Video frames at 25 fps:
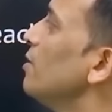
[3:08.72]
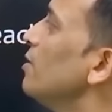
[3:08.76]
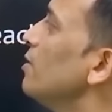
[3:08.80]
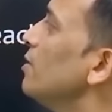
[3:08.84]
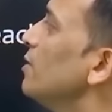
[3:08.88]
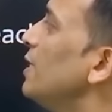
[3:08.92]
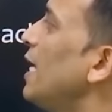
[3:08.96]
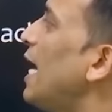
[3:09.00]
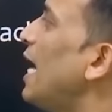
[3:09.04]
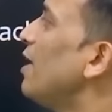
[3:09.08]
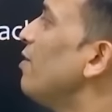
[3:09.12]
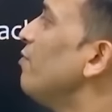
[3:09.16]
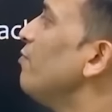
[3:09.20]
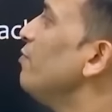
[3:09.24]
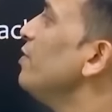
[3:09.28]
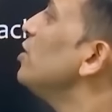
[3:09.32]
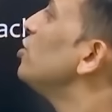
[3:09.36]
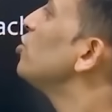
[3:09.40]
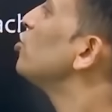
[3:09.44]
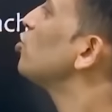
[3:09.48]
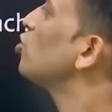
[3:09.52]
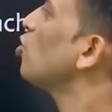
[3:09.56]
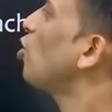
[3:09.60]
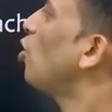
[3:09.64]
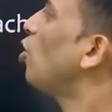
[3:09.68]
that we
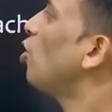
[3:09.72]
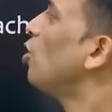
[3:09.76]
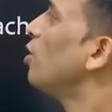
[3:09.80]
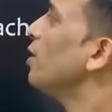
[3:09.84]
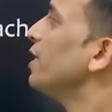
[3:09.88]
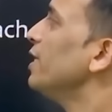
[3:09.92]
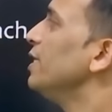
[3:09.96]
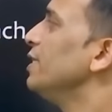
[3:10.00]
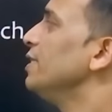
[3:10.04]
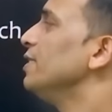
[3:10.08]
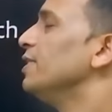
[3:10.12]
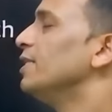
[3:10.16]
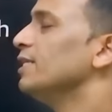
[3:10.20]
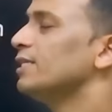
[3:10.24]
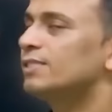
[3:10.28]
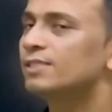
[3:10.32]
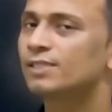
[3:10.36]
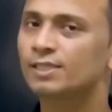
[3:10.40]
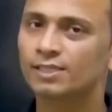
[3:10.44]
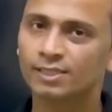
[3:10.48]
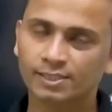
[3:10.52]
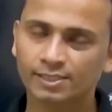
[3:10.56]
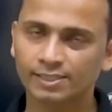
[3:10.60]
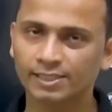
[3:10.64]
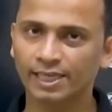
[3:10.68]
saw in
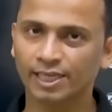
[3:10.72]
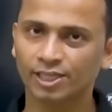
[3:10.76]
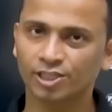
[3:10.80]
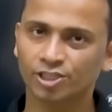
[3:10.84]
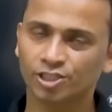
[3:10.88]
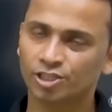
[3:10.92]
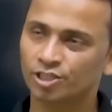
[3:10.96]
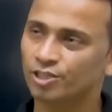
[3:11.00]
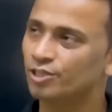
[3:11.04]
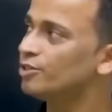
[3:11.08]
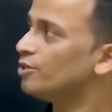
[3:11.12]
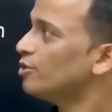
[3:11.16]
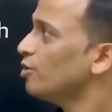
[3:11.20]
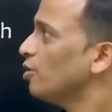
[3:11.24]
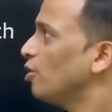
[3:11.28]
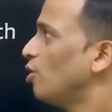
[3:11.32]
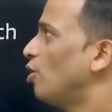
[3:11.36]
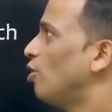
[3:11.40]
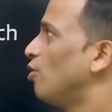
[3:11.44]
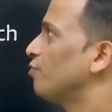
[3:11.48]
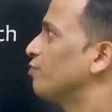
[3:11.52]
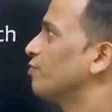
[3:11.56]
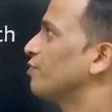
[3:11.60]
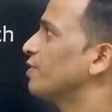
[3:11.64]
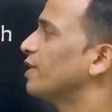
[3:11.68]
this section
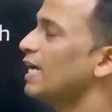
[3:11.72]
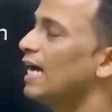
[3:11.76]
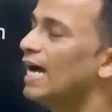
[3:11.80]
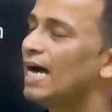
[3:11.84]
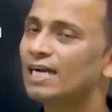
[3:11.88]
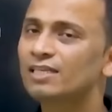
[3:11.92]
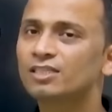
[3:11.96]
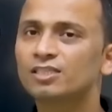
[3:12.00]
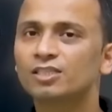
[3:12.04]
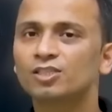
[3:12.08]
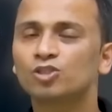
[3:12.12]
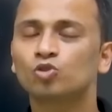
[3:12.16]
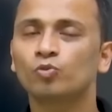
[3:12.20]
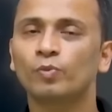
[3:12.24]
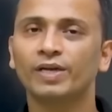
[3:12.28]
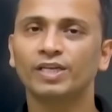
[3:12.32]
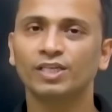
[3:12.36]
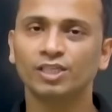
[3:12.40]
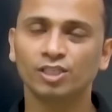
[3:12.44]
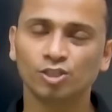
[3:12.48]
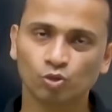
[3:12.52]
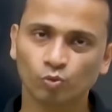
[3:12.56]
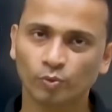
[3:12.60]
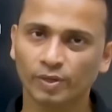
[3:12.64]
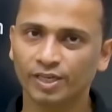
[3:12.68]
of CAT
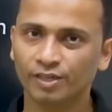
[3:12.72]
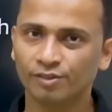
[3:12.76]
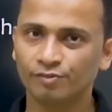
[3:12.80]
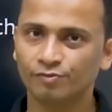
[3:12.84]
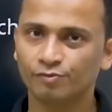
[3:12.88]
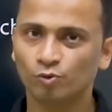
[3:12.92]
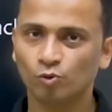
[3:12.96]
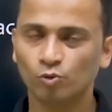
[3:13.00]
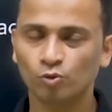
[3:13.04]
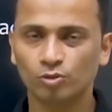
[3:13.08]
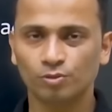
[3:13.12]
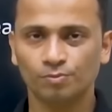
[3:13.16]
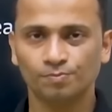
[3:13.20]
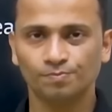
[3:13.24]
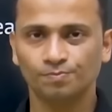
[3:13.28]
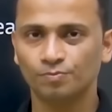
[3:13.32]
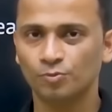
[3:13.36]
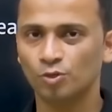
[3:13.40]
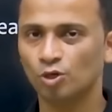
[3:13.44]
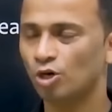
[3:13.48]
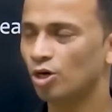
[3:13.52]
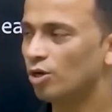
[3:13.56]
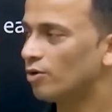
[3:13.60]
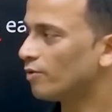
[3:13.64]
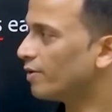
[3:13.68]
2024.
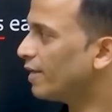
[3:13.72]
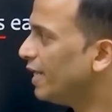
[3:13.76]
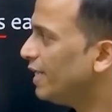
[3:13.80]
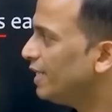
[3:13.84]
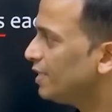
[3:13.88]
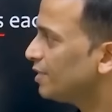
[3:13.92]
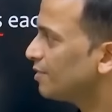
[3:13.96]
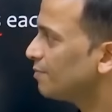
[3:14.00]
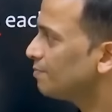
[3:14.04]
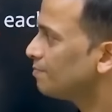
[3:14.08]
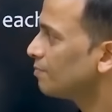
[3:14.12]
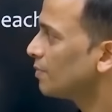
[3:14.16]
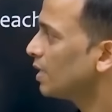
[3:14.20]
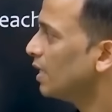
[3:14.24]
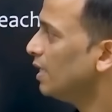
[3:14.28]
All right.